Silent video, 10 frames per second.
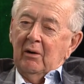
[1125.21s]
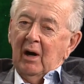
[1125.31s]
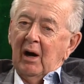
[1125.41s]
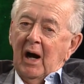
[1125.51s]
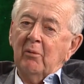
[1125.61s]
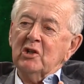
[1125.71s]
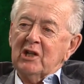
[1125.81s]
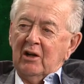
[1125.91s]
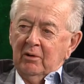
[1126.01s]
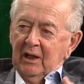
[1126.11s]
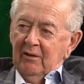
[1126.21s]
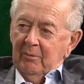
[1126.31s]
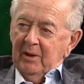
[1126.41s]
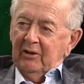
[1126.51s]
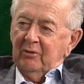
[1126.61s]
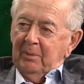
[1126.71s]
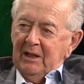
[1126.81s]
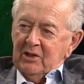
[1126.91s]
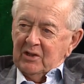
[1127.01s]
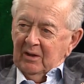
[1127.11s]
I was scheduled to give a big
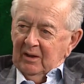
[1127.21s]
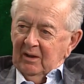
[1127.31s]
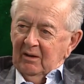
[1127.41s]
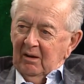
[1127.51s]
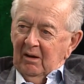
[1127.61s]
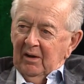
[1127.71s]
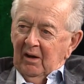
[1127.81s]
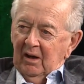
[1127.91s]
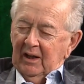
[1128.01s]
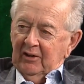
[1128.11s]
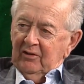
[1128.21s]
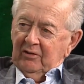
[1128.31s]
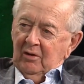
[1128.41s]
speech on all of this,